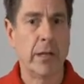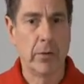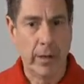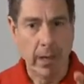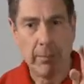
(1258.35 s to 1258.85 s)

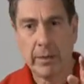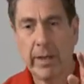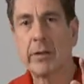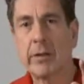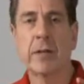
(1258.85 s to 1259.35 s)
your
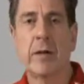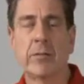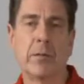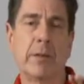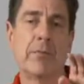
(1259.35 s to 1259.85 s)
empty hand
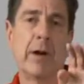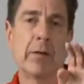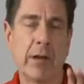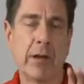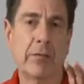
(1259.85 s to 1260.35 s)
skills are going to be the
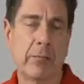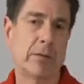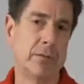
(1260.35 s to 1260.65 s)
foundation of